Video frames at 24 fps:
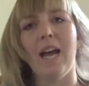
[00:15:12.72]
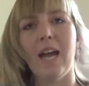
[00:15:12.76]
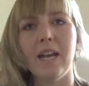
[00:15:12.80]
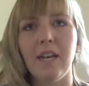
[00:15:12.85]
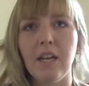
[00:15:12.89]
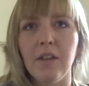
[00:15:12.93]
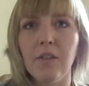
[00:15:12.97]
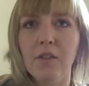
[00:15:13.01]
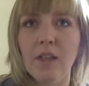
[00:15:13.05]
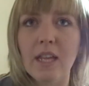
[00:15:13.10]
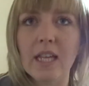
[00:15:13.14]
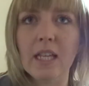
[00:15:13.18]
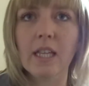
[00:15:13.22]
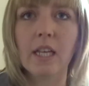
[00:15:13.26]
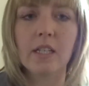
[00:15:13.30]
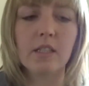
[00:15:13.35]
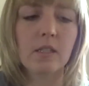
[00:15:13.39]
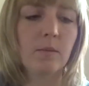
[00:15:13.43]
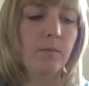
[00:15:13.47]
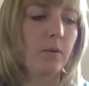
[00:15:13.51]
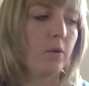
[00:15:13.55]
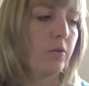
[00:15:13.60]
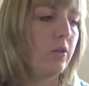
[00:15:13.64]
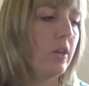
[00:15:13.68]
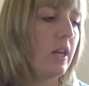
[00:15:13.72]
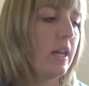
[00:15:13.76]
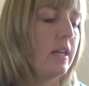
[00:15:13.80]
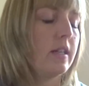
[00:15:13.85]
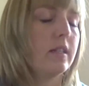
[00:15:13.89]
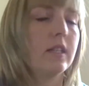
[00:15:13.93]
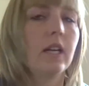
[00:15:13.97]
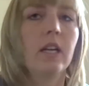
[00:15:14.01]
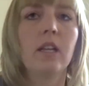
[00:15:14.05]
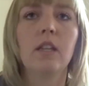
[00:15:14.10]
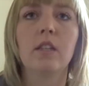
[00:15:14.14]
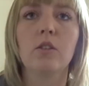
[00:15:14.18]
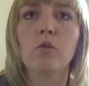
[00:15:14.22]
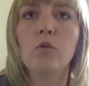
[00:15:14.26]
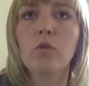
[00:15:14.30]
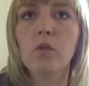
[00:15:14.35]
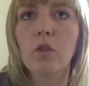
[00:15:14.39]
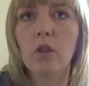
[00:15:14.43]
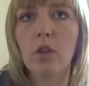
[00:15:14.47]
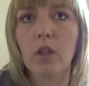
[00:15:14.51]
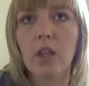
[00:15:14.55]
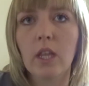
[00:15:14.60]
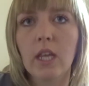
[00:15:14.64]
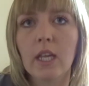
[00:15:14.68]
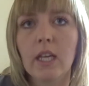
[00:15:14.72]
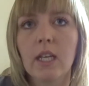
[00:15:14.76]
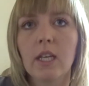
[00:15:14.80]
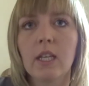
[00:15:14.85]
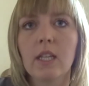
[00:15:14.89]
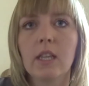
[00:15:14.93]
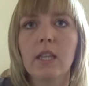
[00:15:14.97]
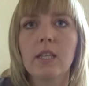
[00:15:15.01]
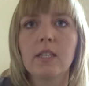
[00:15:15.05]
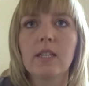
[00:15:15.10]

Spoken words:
I think that's about it. I don't think